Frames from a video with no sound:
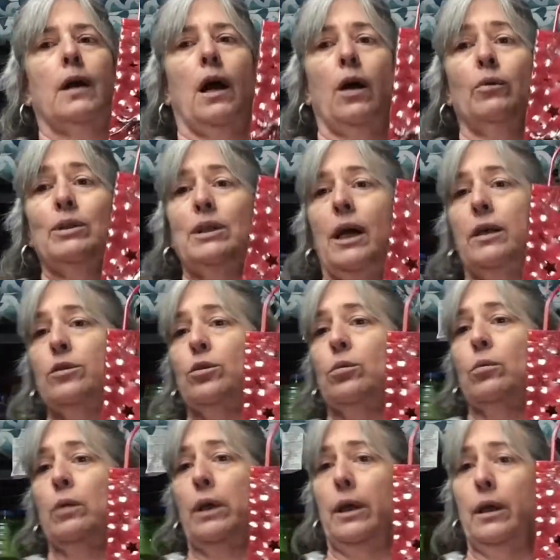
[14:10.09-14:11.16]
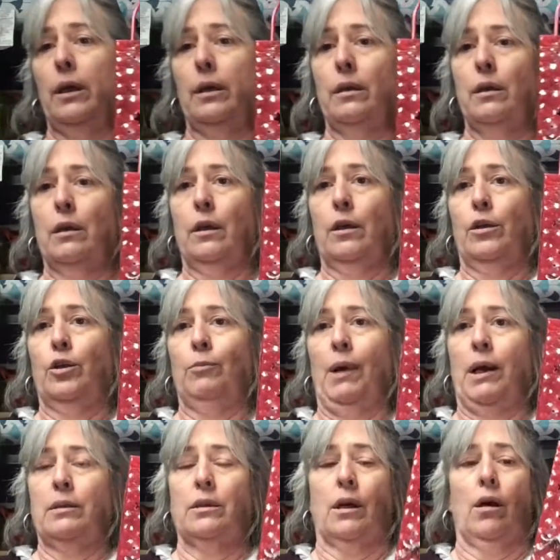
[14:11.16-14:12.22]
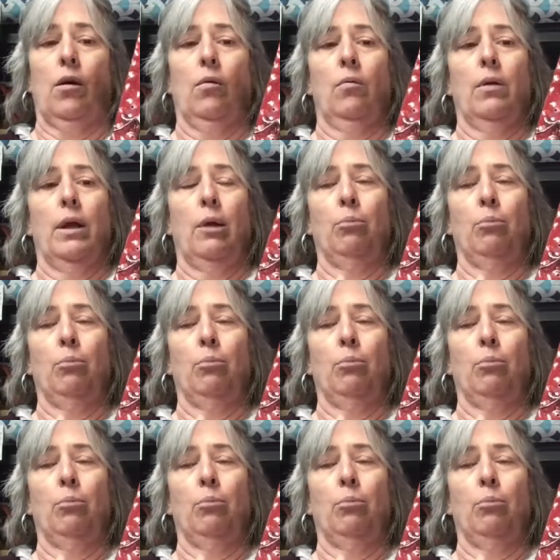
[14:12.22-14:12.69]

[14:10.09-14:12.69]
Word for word: I went to high school in New Mexico,